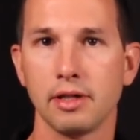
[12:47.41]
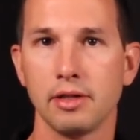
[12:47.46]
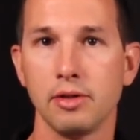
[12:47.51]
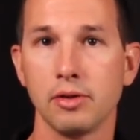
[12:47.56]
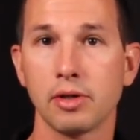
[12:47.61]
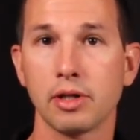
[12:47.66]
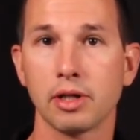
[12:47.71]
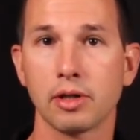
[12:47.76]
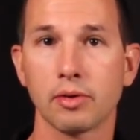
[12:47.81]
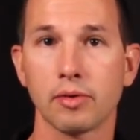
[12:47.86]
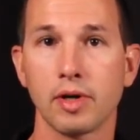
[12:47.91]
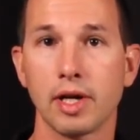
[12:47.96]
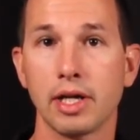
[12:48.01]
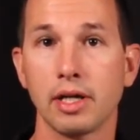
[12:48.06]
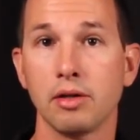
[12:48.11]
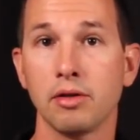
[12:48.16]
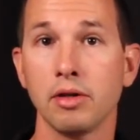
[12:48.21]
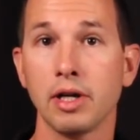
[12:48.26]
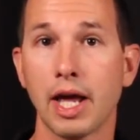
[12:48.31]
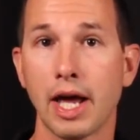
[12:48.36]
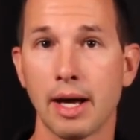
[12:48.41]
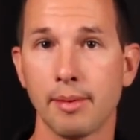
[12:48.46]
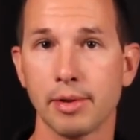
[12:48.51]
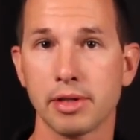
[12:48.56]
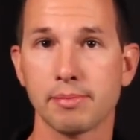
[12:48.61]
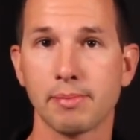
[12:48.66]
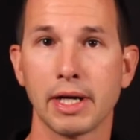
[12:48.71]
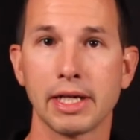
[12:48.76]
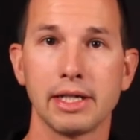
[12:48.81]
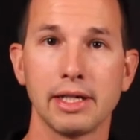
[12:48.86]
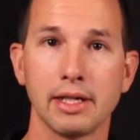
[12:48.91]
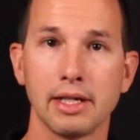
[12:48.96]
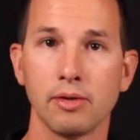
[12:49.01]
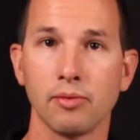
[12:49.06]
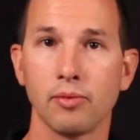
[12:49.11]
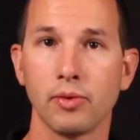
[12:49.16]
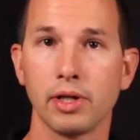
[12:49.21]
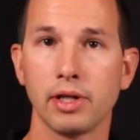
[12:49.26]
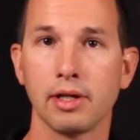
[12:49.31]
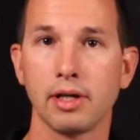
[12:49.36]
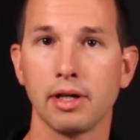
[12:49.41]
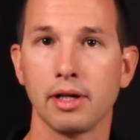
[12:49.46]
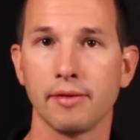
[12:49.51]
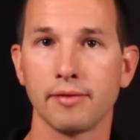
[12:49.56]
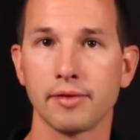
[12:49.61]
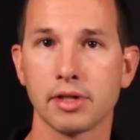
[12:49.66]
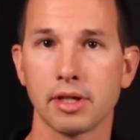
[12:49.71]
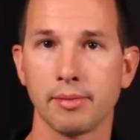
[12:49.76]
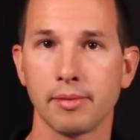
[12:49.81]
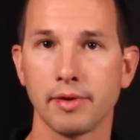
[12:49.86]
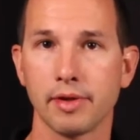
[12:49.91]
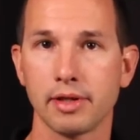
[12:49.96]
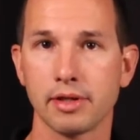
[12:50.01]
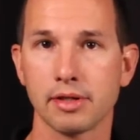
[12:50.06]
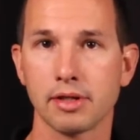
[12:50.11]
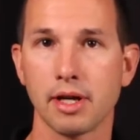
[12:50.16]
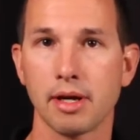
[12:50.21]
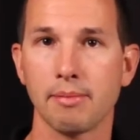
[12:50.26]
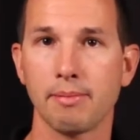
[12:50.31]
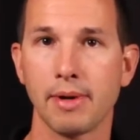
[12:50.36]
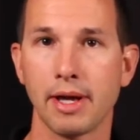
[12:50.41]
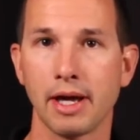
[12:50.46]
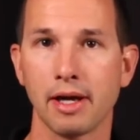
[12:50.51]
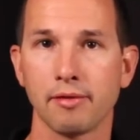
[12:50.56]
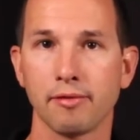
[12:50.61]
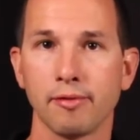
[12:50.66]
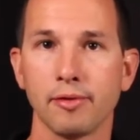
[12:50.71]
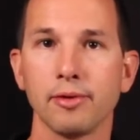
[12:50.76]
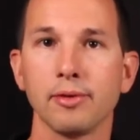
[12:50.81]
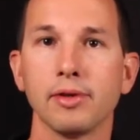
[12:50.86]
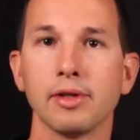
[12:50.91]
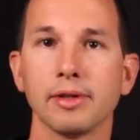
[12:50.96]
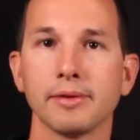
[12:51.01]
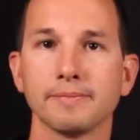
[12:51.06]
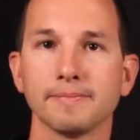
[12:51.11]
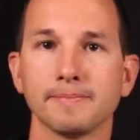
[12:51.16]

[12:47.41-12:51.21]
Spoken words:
you can create good habits by getting rid of some of this bad food.